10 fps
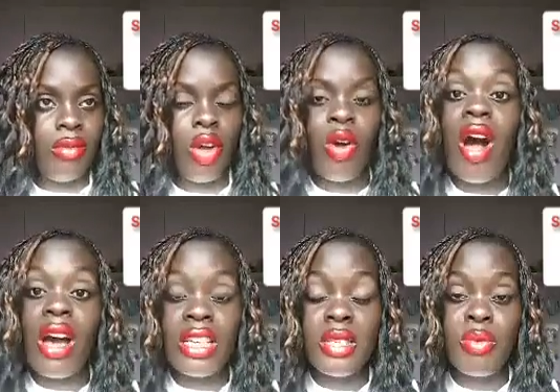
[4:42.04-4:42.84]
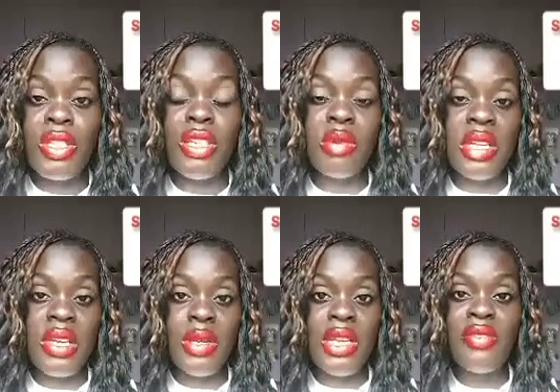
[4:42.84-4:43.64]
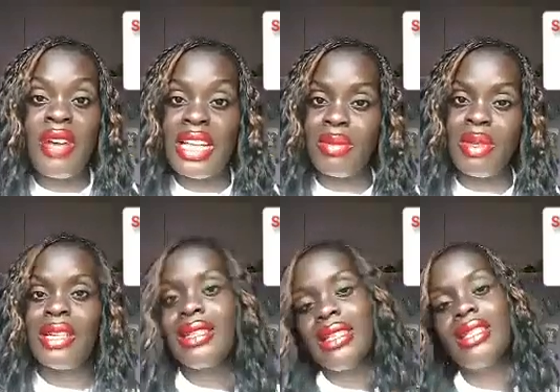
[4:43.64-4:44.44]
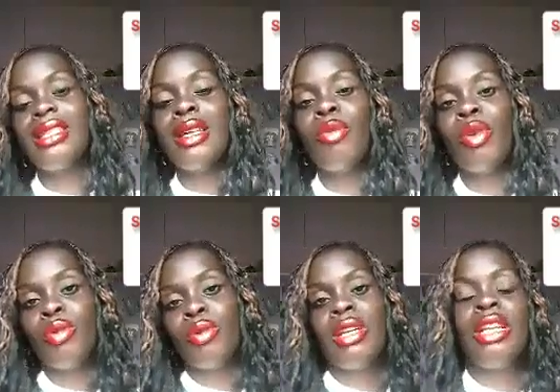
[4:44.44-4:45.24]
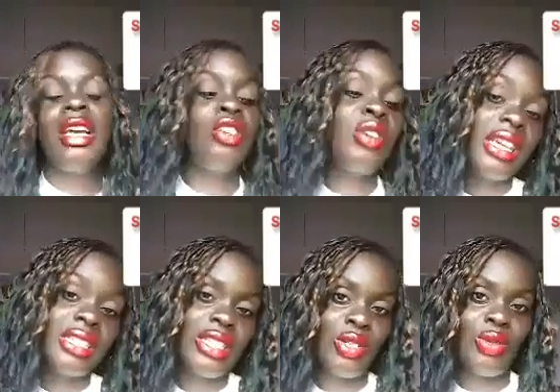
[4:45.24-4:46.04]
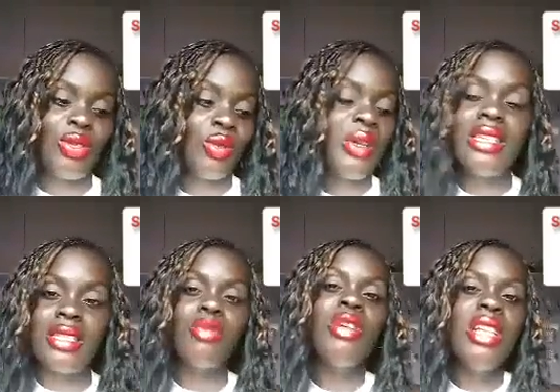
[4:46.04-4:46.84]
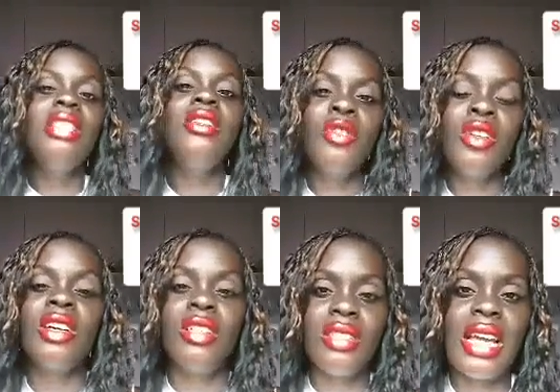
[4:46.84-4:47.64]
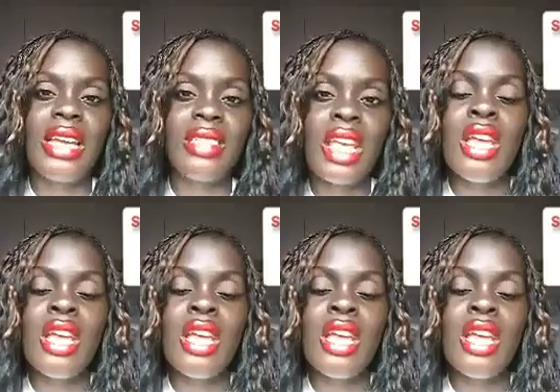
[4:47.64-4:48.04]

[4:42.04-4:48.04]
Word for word: our heart is beating really really fast because this is someone we're really attracted to so it's really difficult guys